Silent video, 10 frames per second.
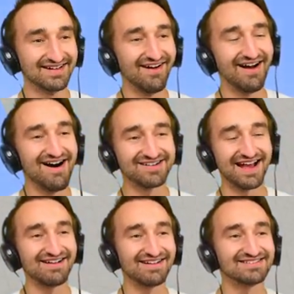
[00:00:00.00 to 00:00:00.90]
Yeah, like,
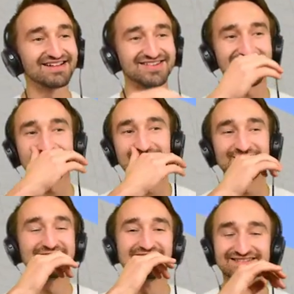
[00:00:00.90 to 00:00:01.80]
okay, let's see right
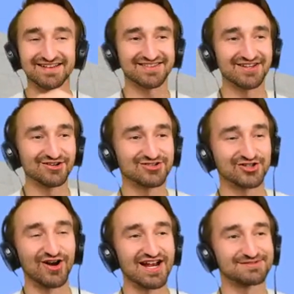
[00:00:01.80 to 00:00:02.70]
your here. let's see your
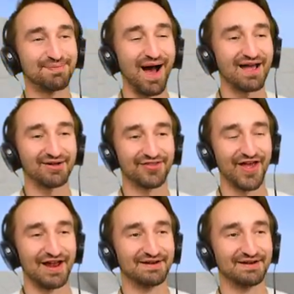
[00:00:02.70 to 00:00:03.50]
trash pile I then.